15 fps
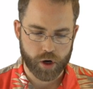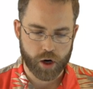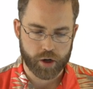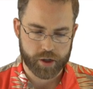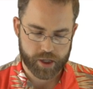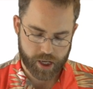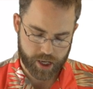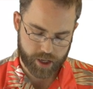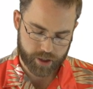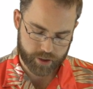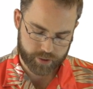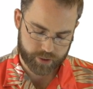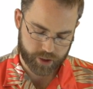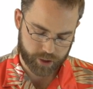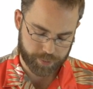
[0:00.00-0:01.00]
our k
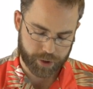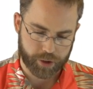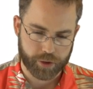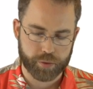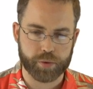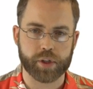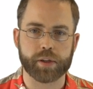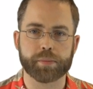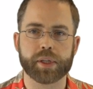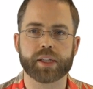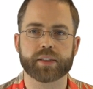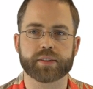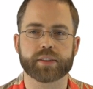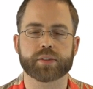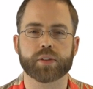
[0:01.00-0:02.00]
is going to be 3,
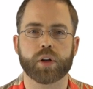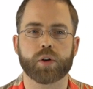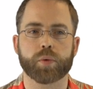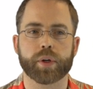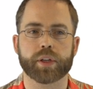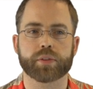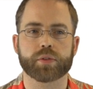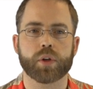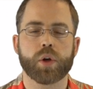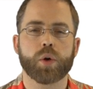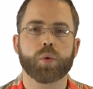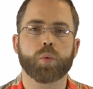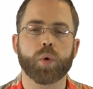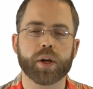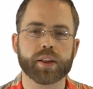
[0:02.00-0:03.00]
because it's always
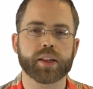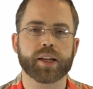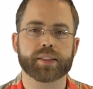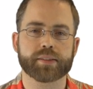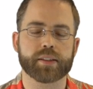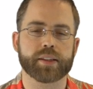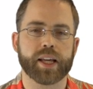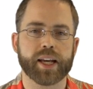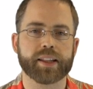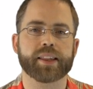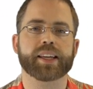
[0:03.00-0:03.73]
one less than that.